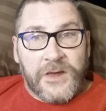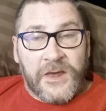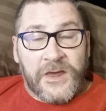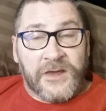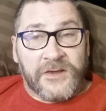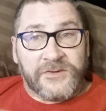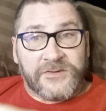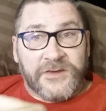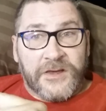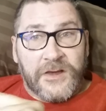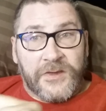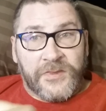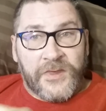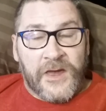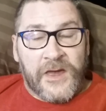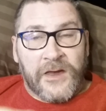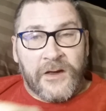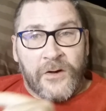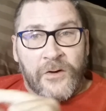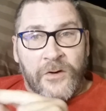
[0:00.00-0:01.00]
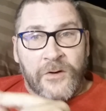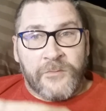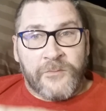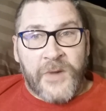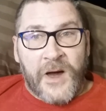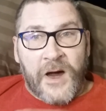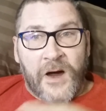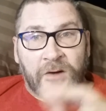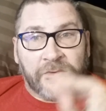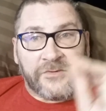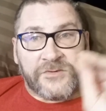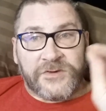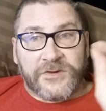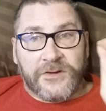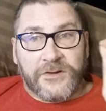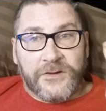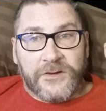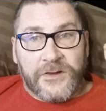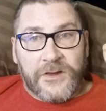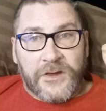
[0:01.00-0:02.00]
They are about
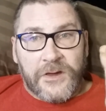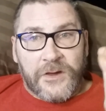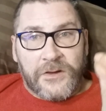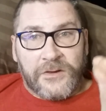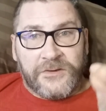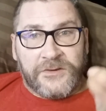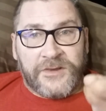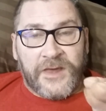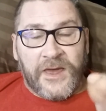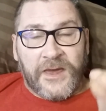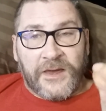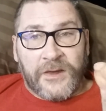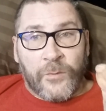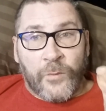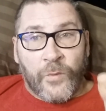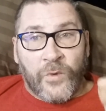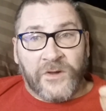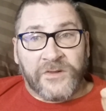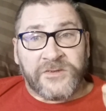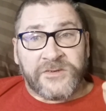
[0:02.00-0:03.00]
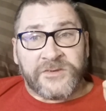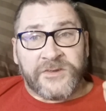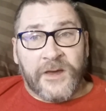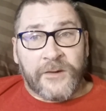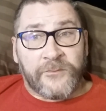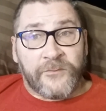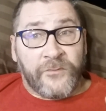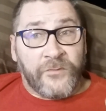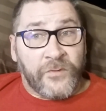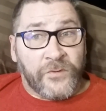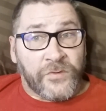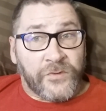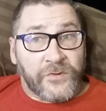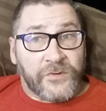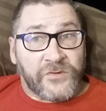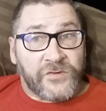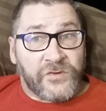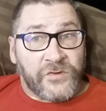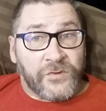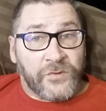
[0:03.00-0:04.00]
taking one step further
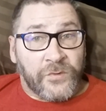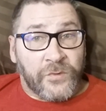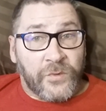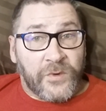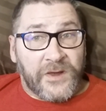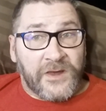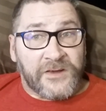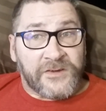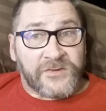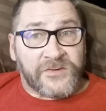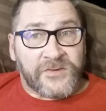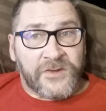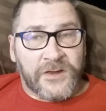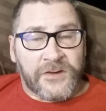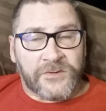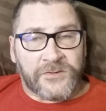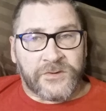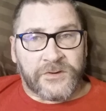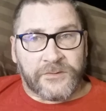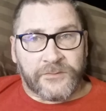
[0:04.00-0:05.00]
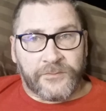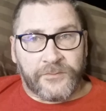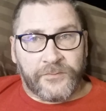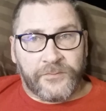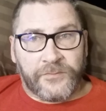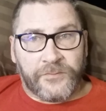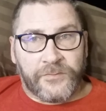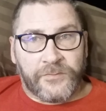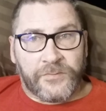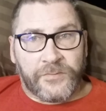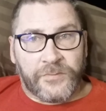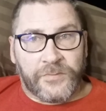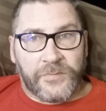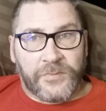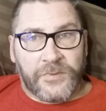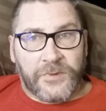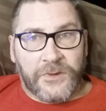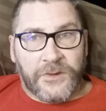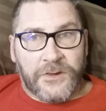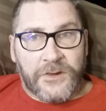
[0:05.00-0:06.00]
to extinction.
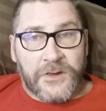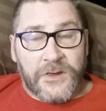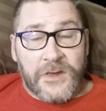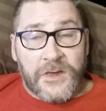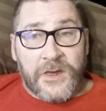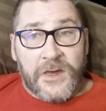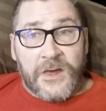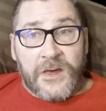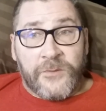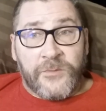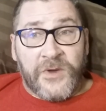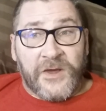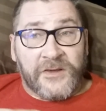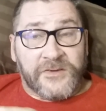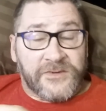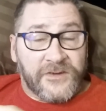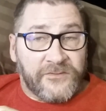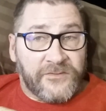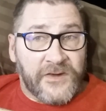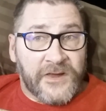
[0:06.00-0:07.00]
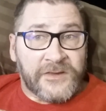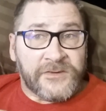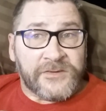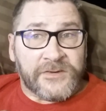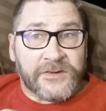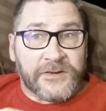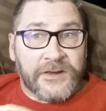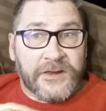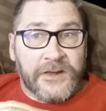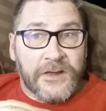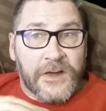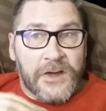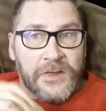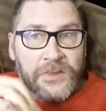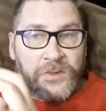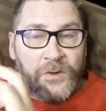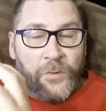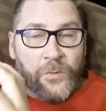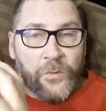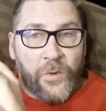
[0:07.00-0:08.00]
Because eventually
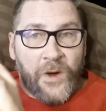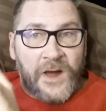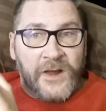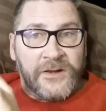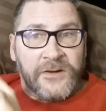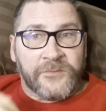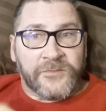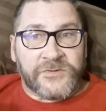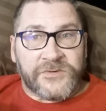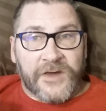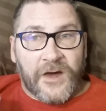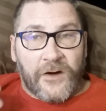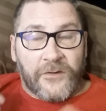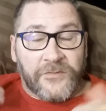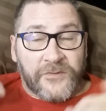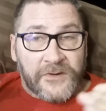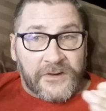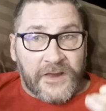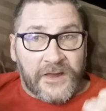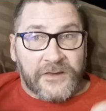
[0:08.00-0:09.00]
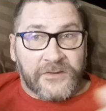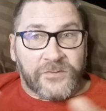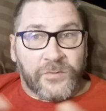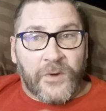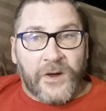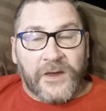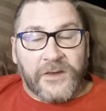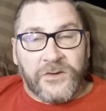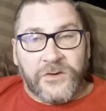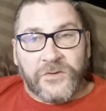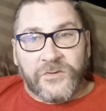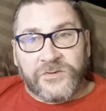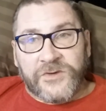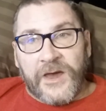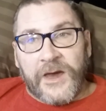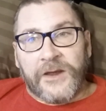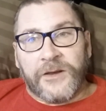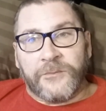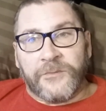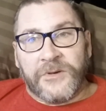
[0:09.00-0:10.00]
they'll wind themselves, and that's why I use
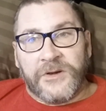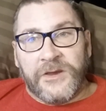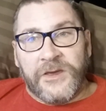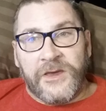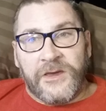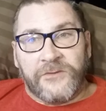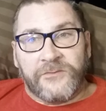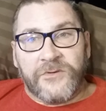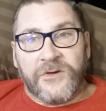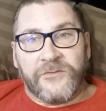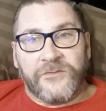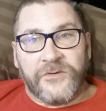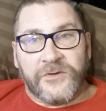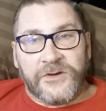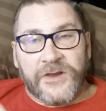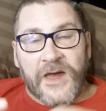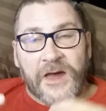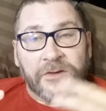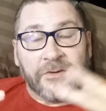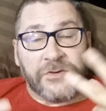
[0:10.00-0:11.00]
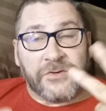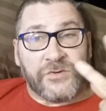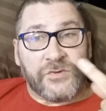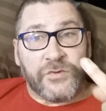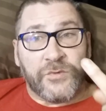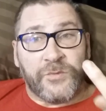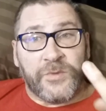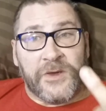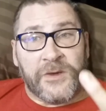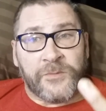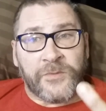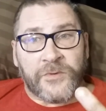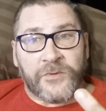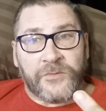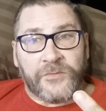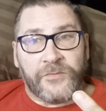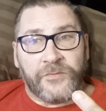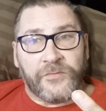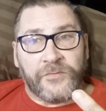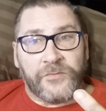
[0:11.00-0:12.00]
Adam and Eve. If you're down to two
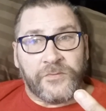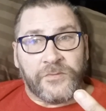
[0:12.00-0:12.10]
people,